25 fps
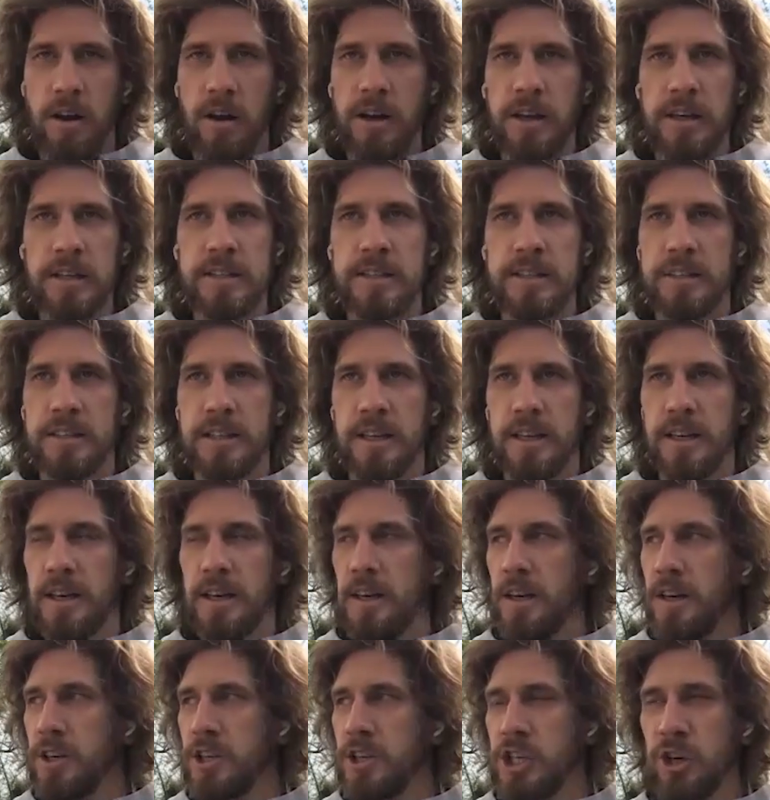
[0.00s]
It's
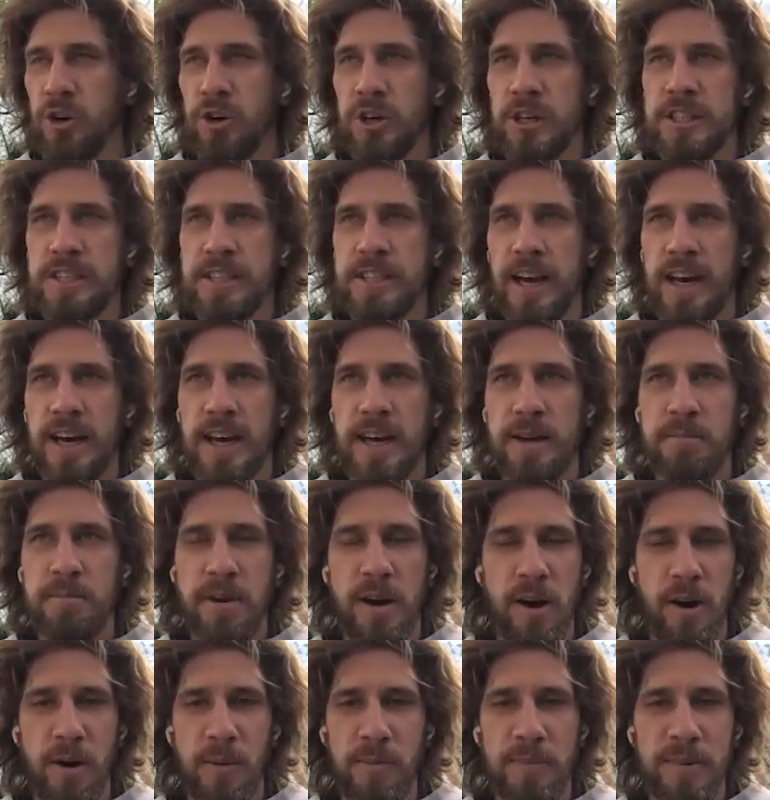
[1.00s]
a short time
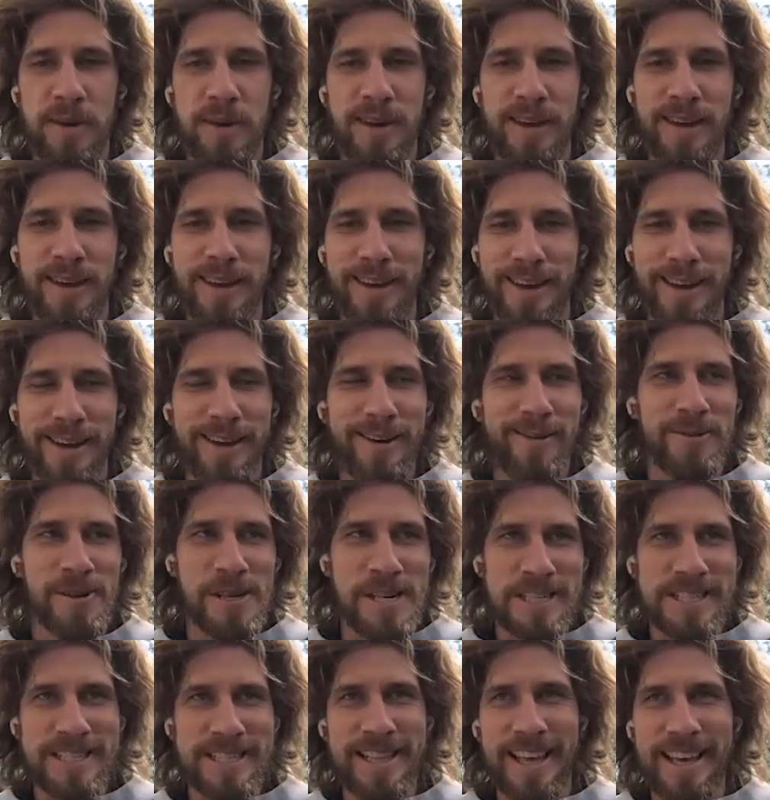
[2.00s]
hobby. It
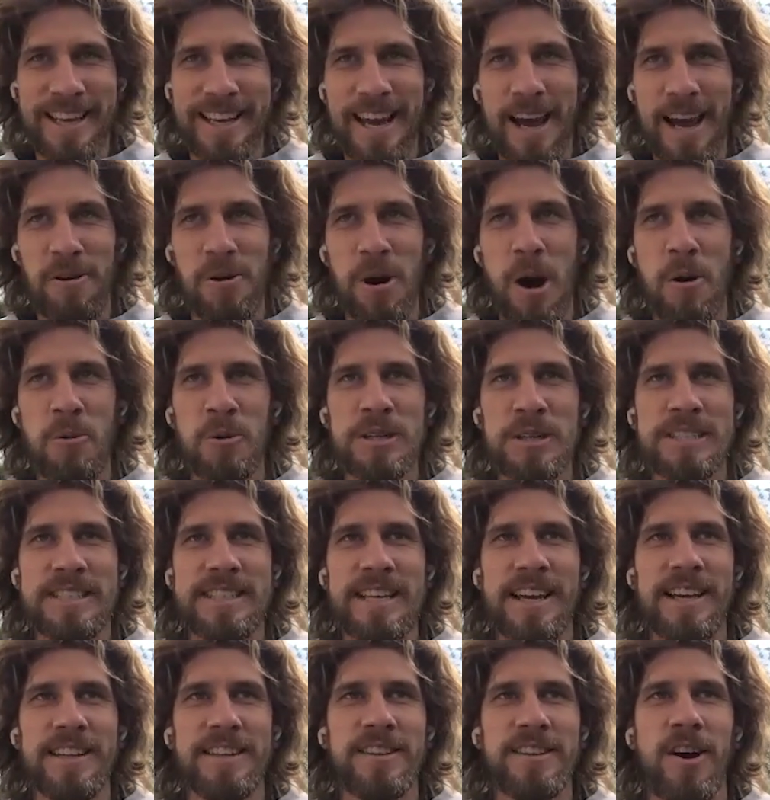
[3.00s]
was I wouldn't
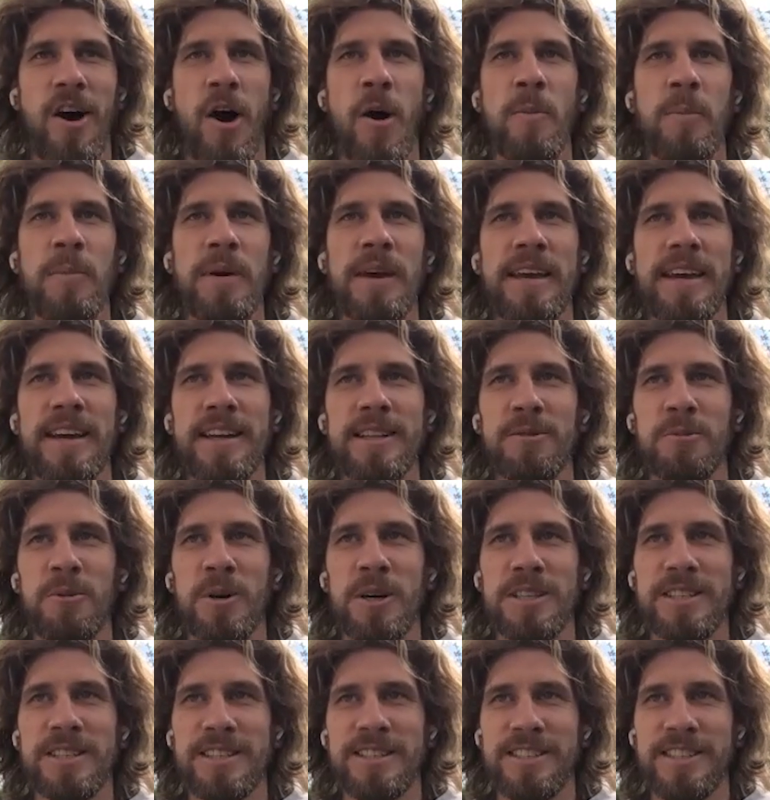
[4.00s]
say it's hobby. It
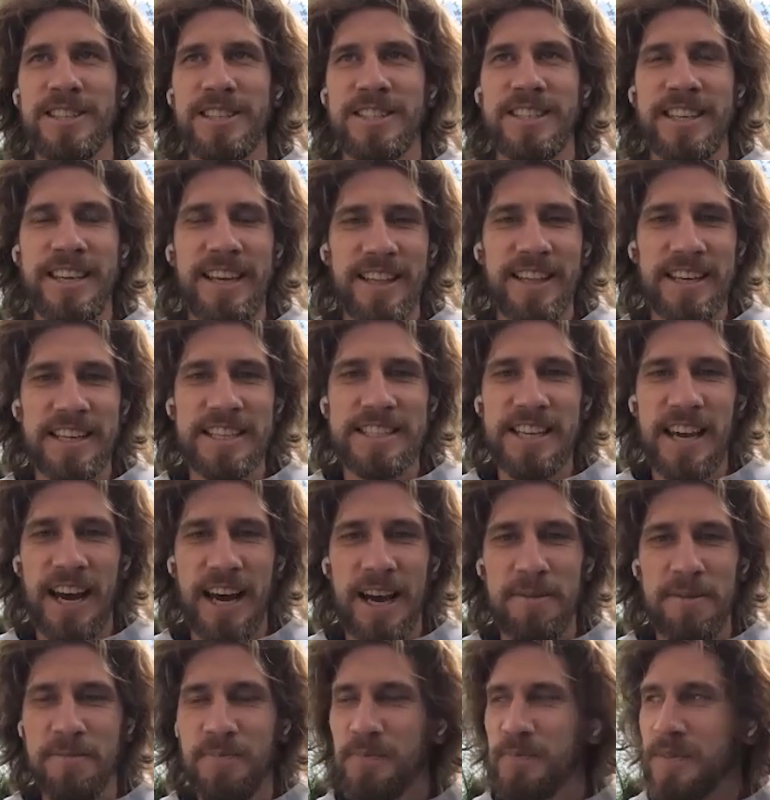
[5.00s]
was just killing
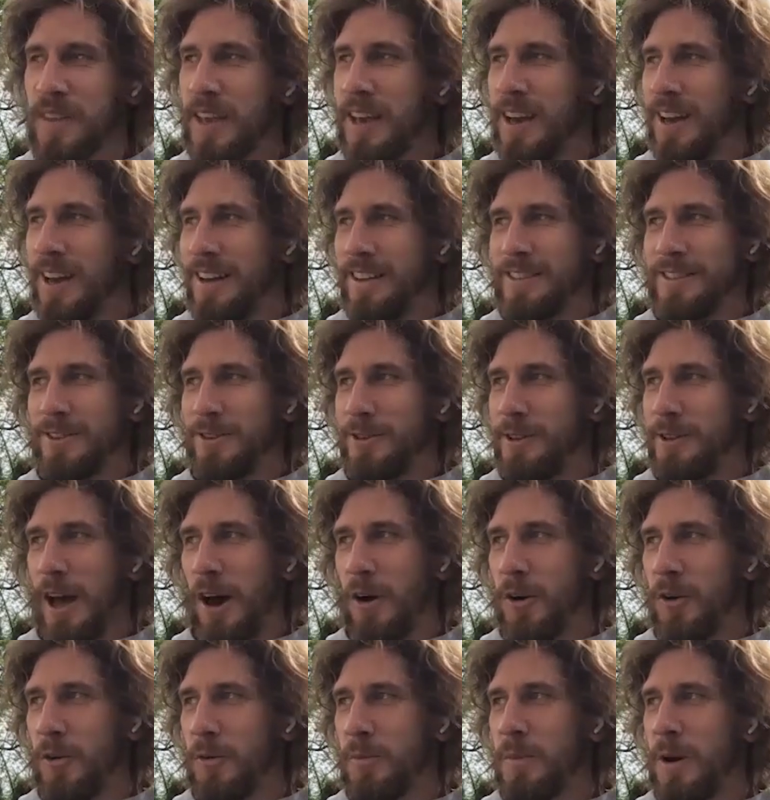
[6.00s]
time. So
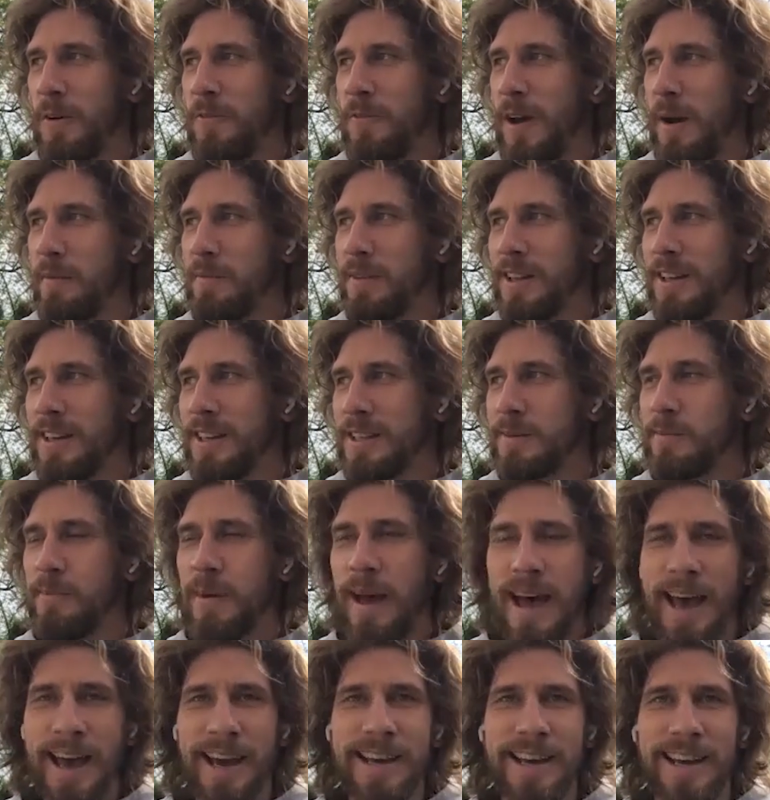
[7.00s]
now my family is
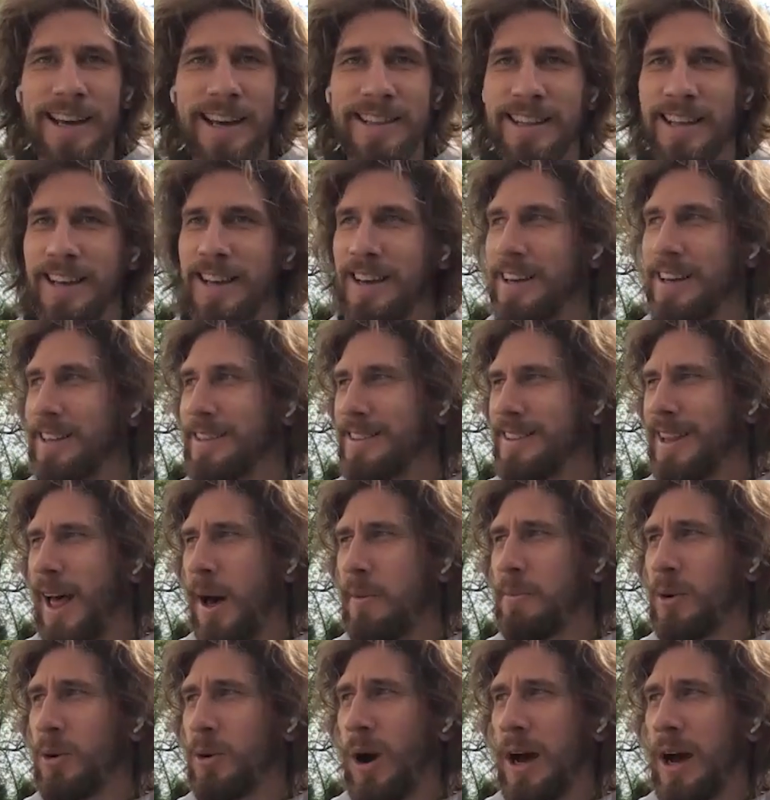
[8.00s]
back, and
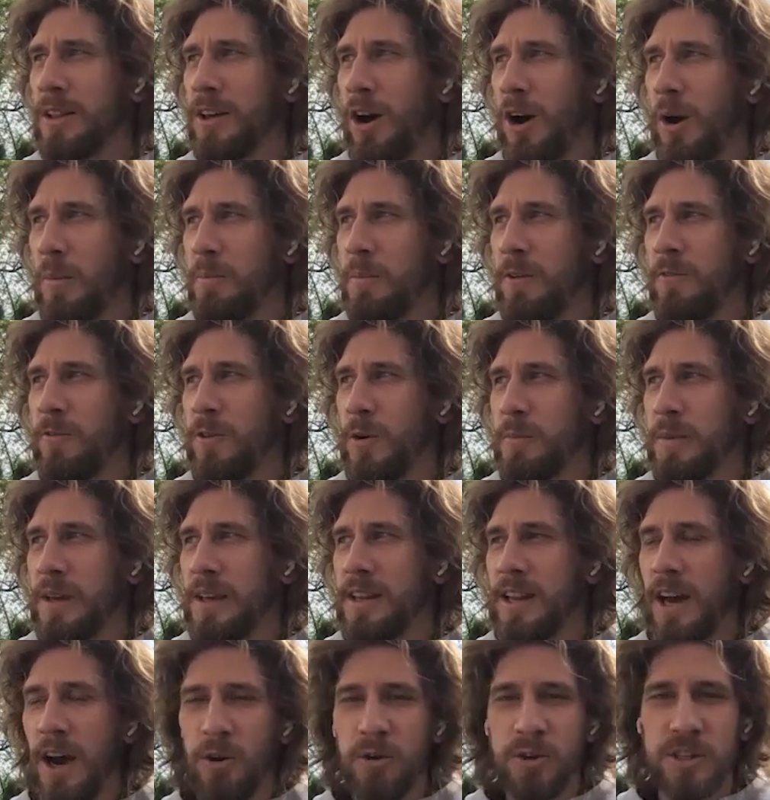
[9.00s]
number one hobby for
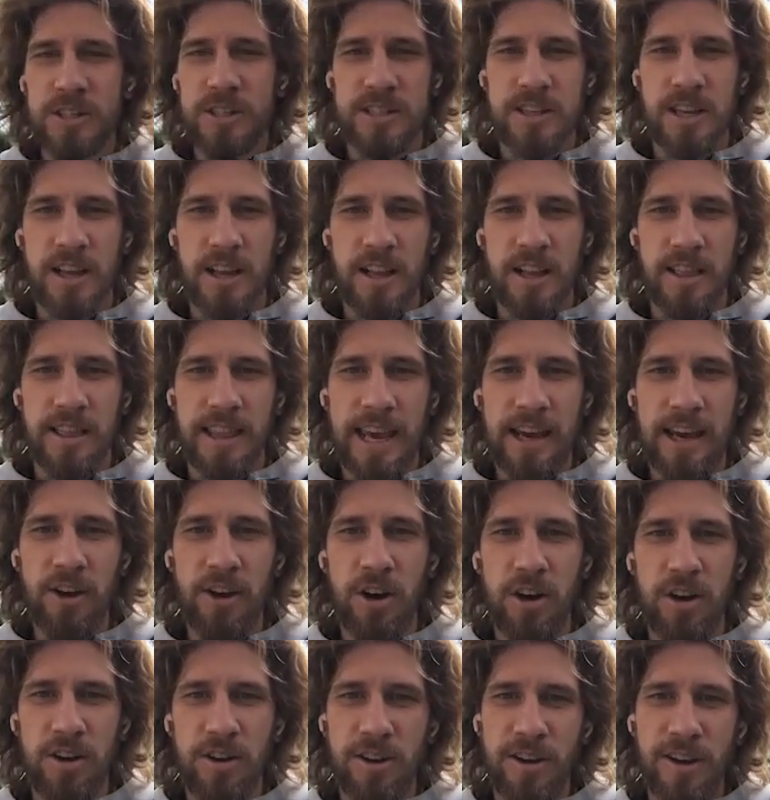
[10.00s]
me now is
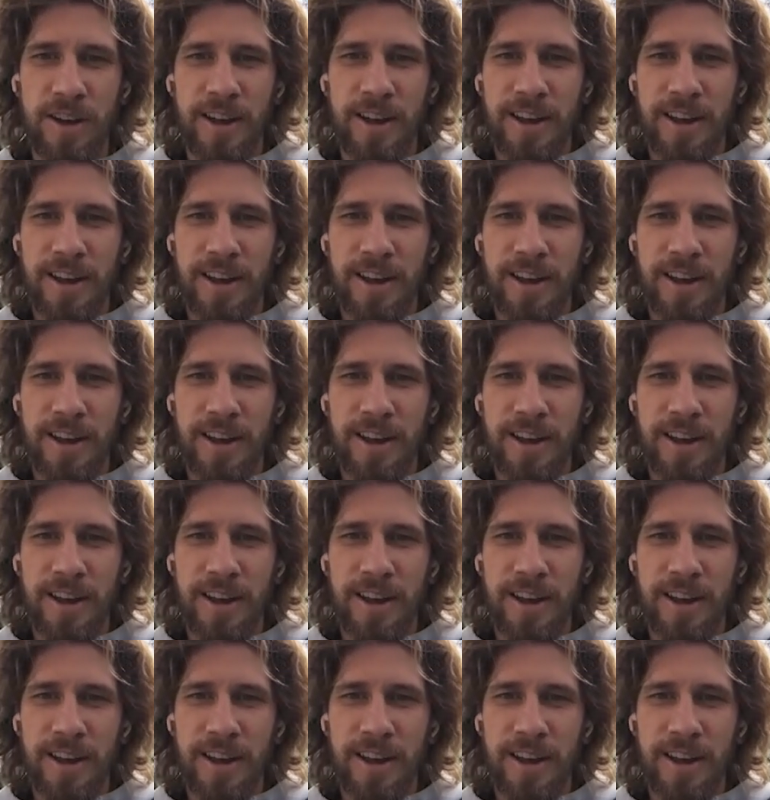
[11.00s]
Lego